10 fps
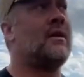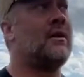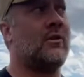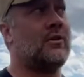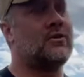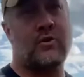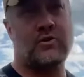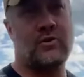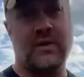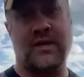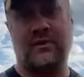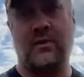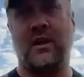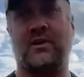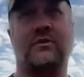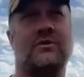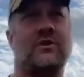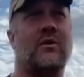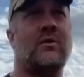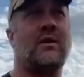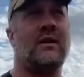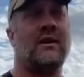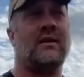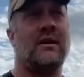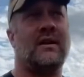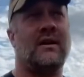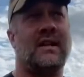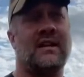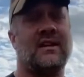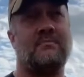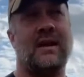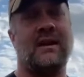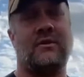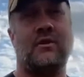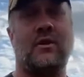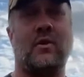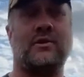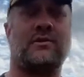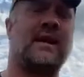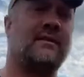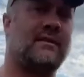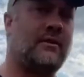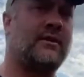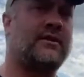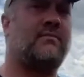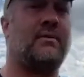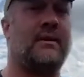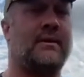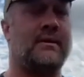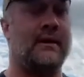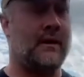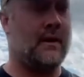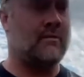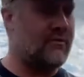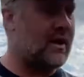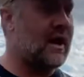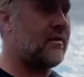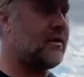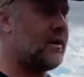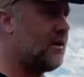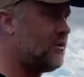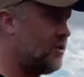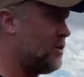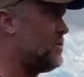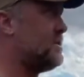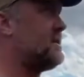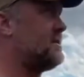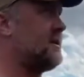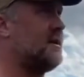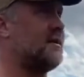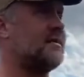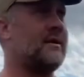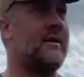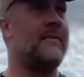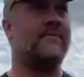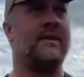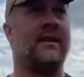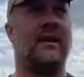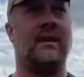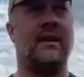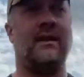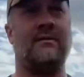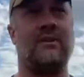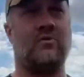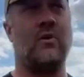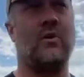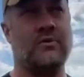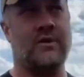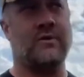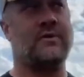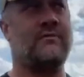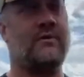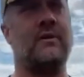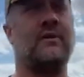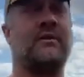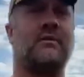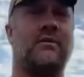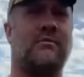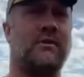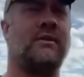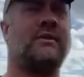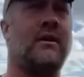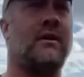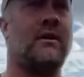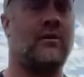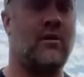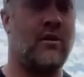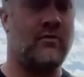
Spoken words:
or start shooting that direction. So and that gets back into the noise, light, and litter discipline. If you're out here and you're doing these things in any of these roles, civilian, military, or law